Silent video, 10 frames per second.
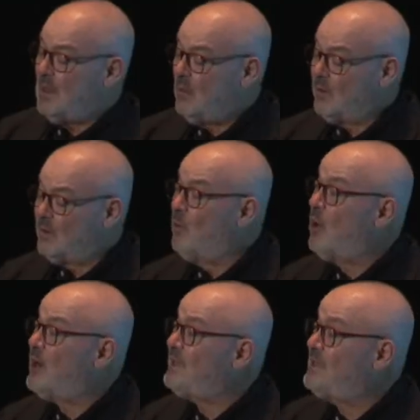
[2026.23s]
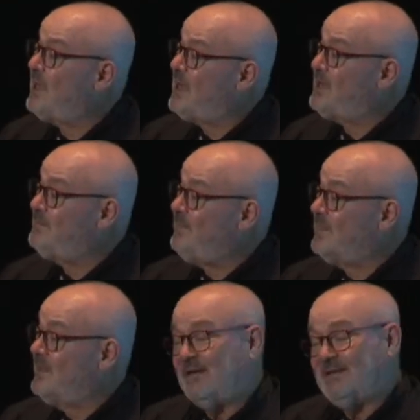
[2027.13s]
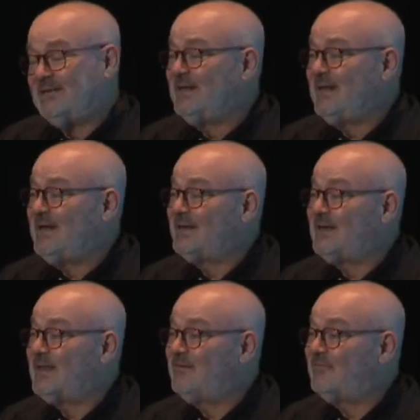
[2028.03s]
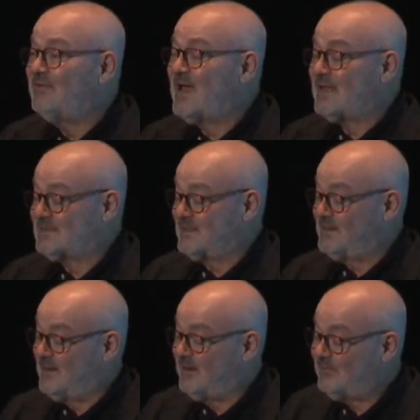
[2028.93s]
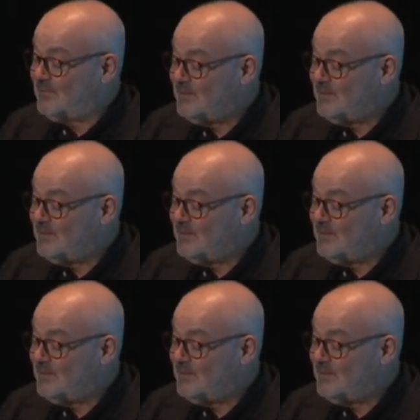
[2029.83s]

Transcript: When morning came, they didn't leave fast enough.